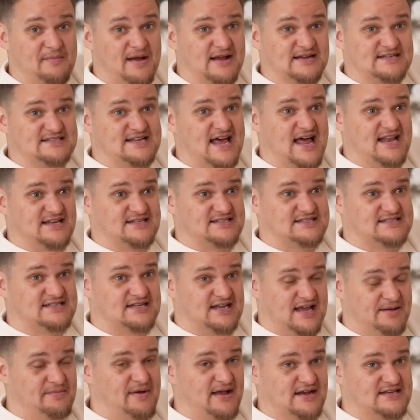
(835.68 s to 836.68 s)
it makes sense. Good
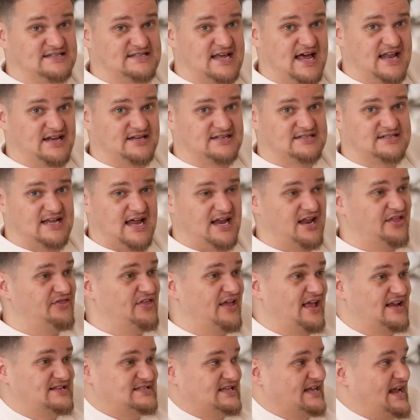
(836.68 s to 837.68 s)
idea. It makes sense. And I
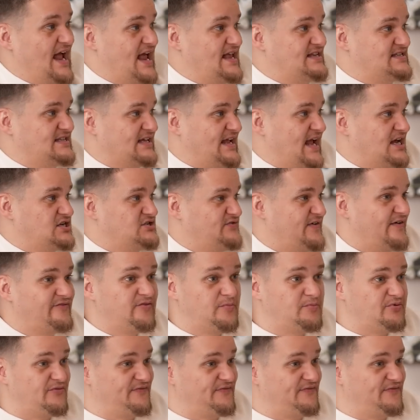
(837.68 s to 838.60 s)
think it's the case of every